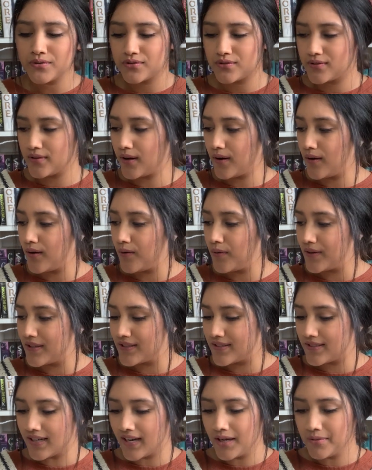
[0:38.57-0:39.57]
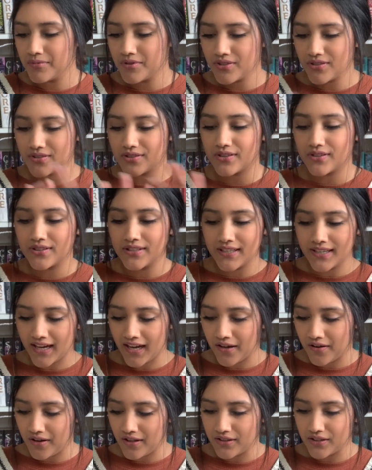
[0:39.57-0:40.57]
so it's time to just clean
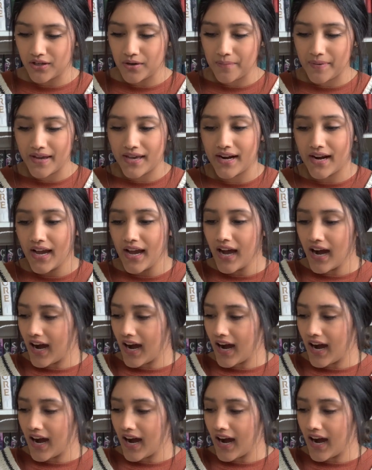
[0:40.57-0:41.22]
out a little bit.